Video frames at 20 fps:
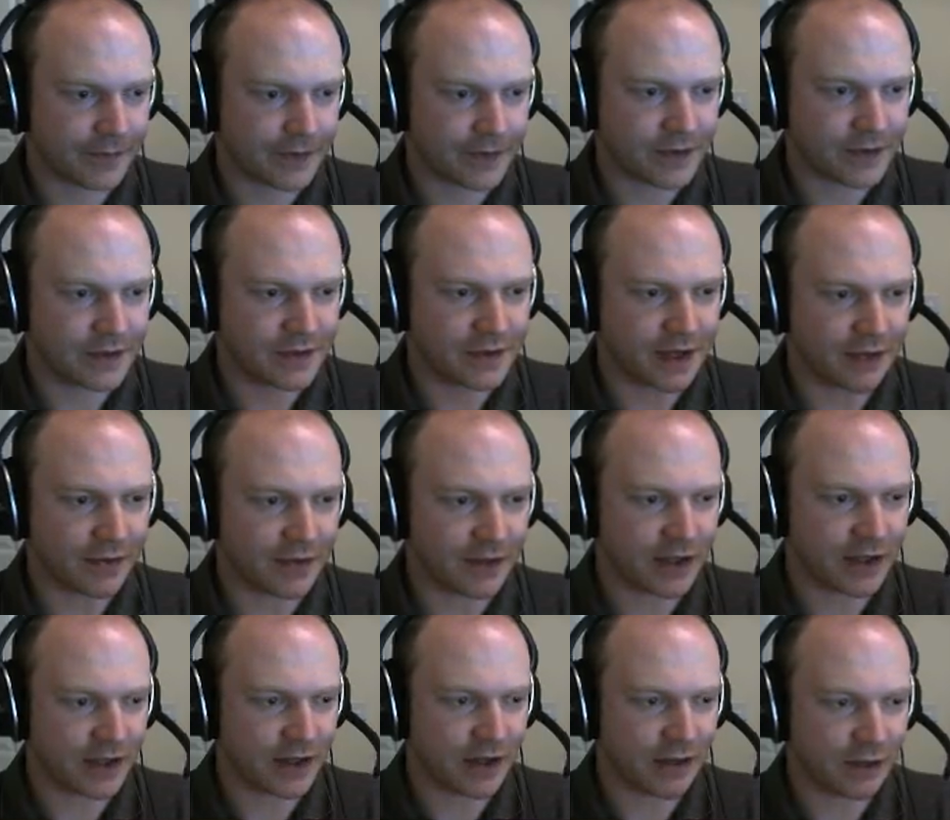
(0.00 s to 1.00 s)
This is
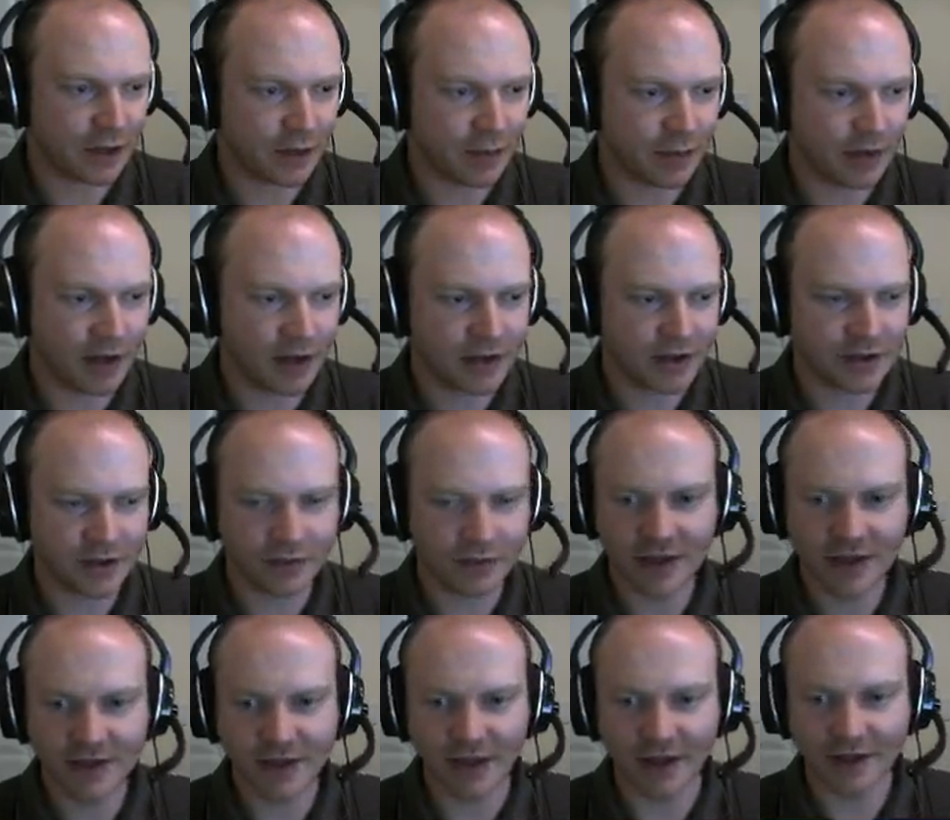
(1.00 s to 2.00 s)
definitely a novel approach to
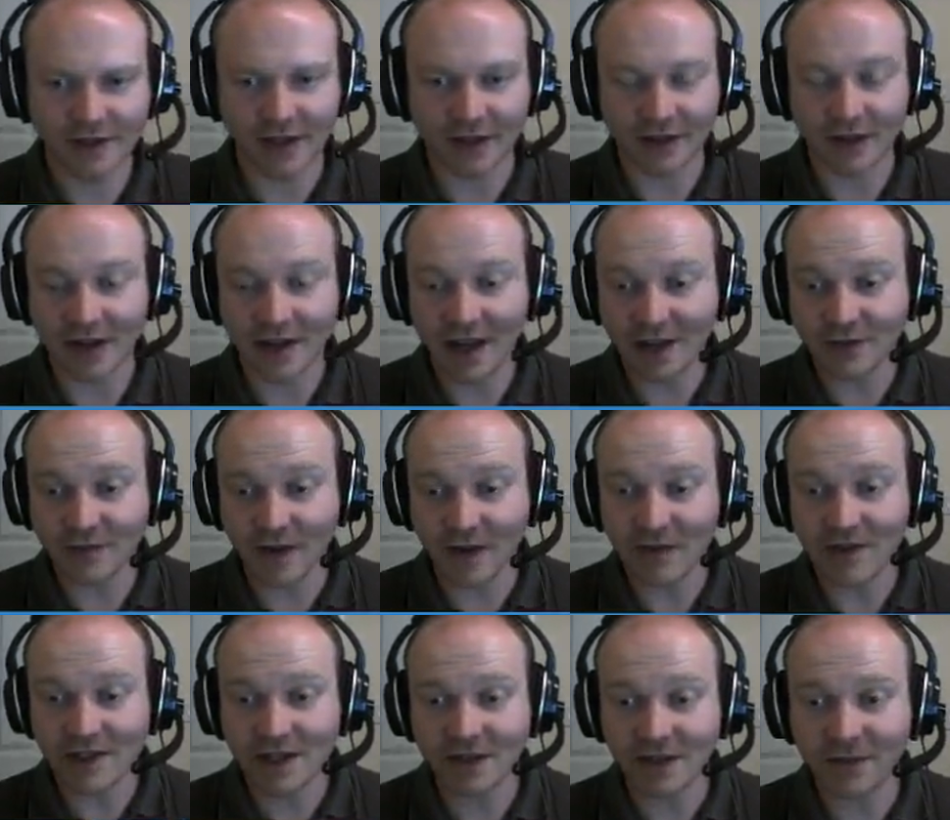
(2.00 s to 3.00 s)
resource gathering. Yeah, it's
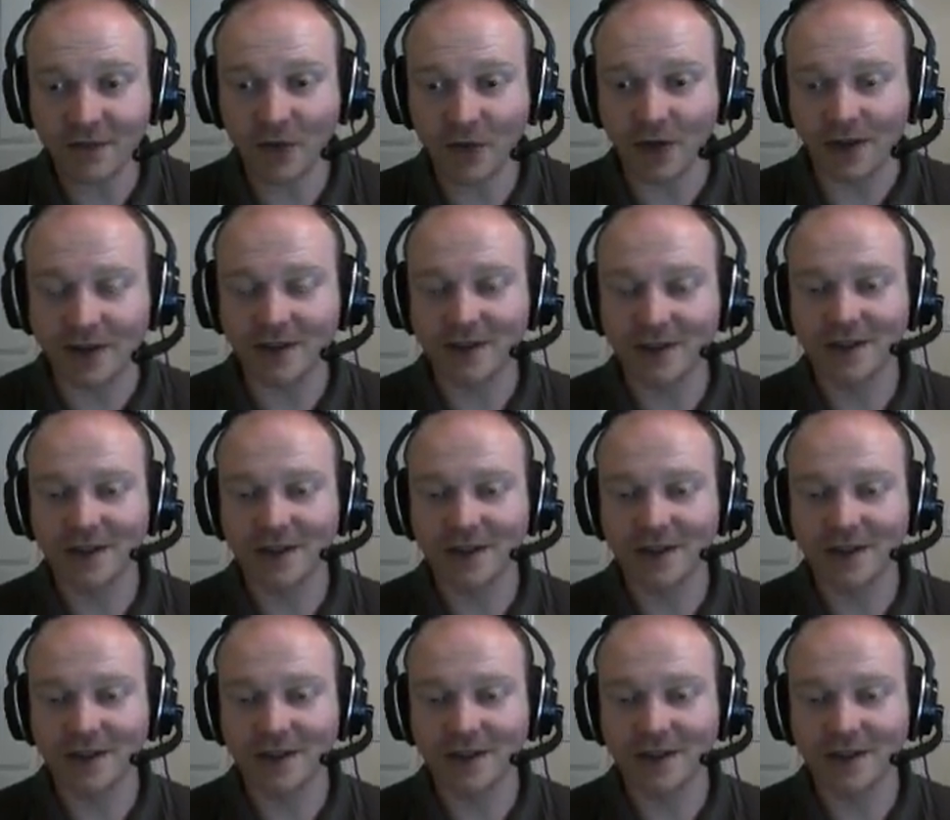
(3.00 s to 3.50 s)
very different.